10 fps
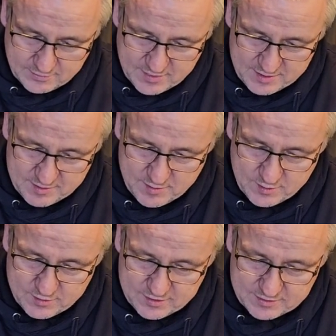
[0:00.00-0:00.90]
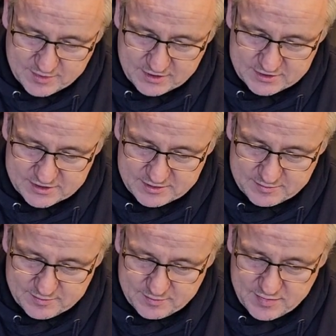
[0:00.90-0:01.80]
Or maybe more, because
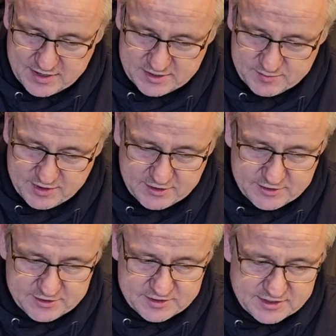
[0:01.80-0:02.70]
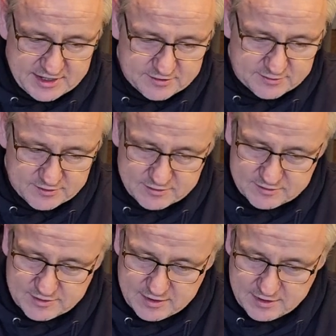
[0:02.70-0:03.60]
being spring onions, these will
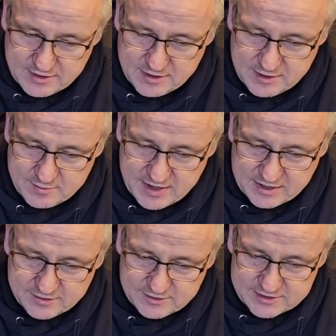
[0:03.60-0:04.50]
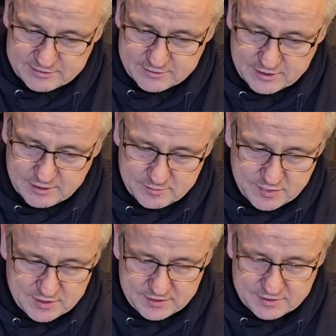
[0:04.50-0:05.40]
make a nice little clump.